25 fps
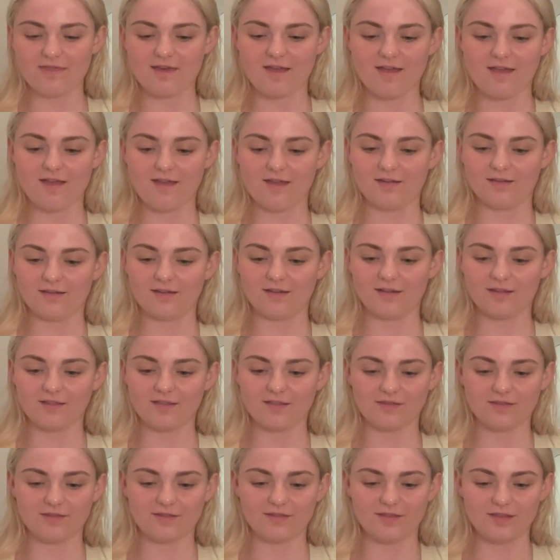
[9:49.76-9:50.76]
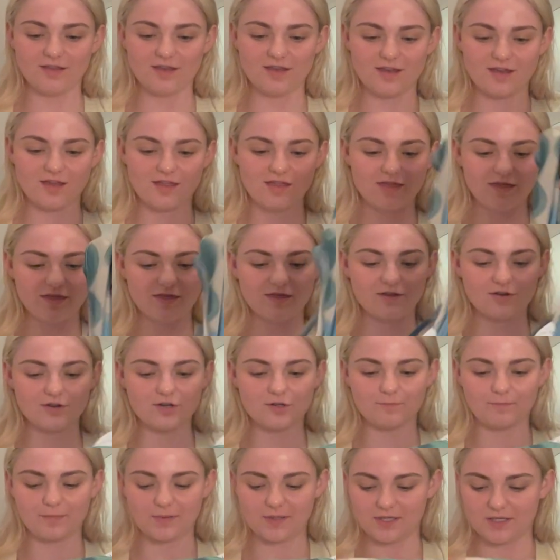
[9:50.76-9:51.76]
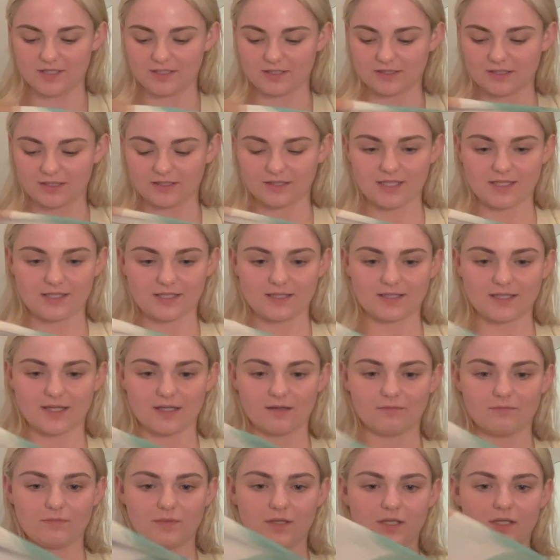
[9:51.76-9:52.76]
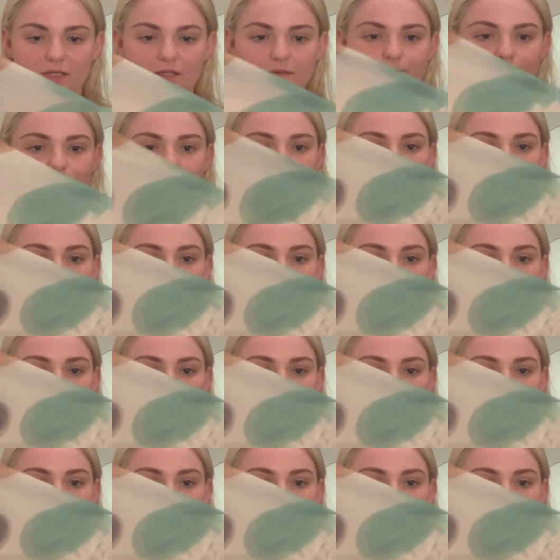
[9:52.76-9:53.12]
then the third piece that they sent me